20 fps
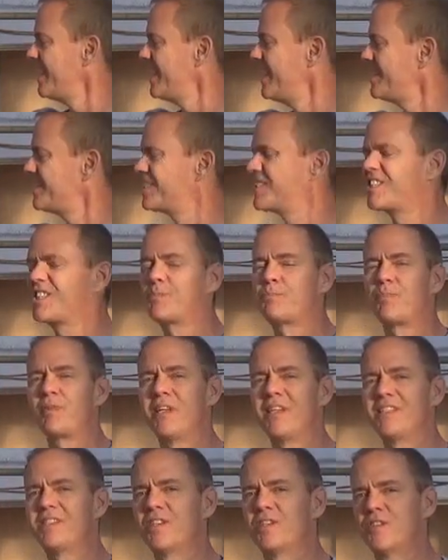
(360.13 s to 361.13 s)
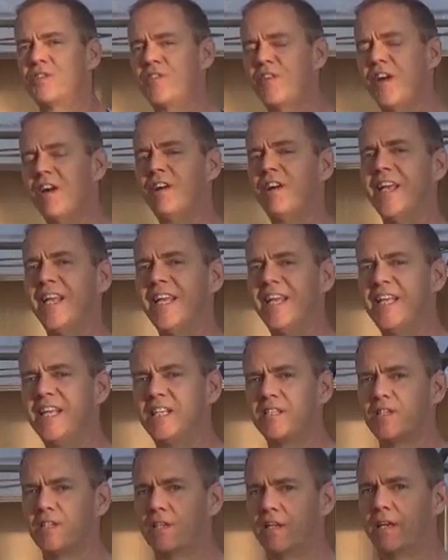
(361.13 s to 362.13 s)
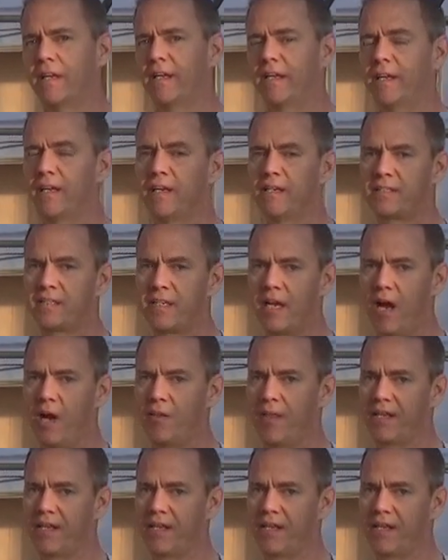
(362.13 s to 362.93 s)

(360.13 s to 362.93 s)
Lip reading: it splinters very easily. So